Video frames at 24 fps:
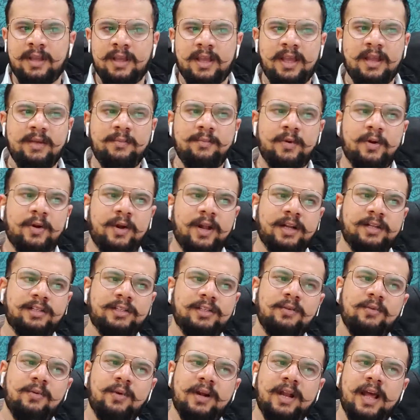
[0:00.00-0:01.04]
In
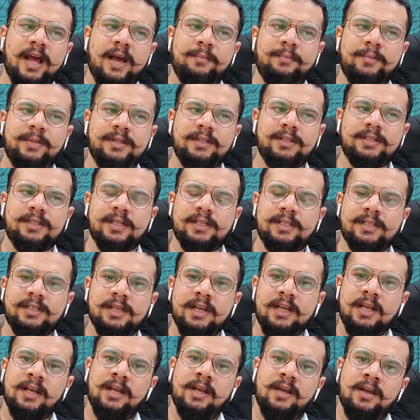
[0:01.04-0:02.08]
production, what happens is
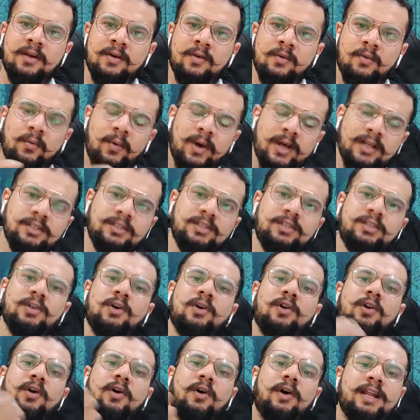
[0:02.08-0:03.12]
once
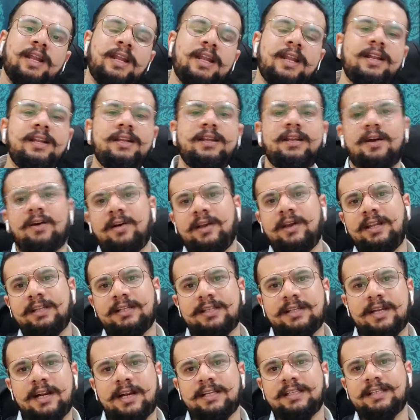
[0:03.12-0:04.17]
your oil
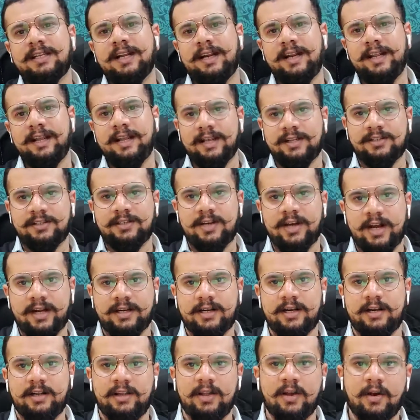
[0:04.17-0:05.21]
starts getting
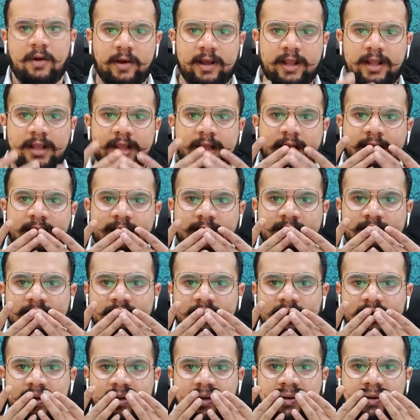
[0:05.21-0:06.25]
extracted, the oil that
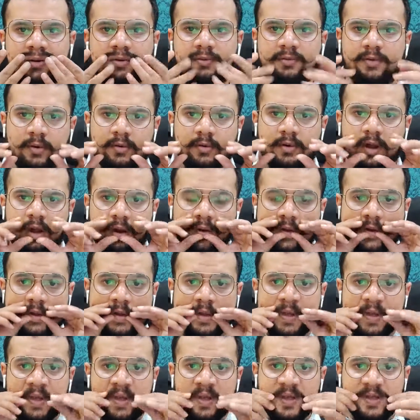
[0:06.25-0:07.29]
is found out
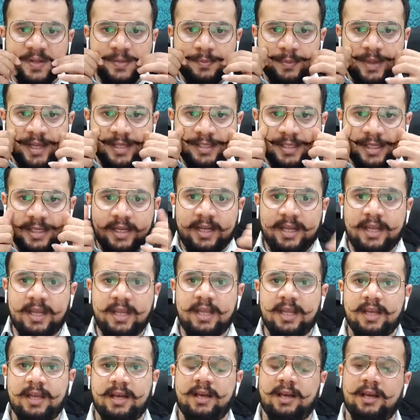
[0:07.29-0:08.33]
is
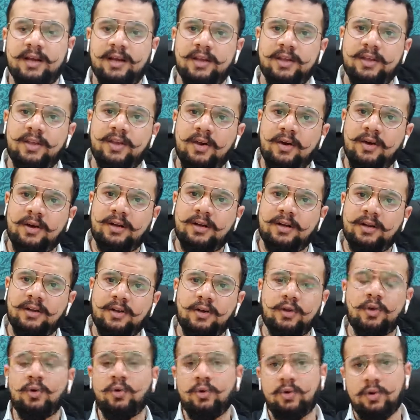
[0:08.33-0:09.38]
basically your
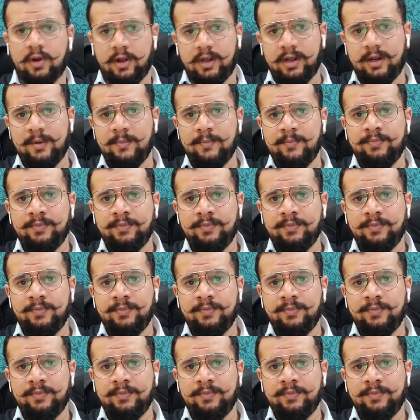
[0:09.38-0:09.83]
crude oil.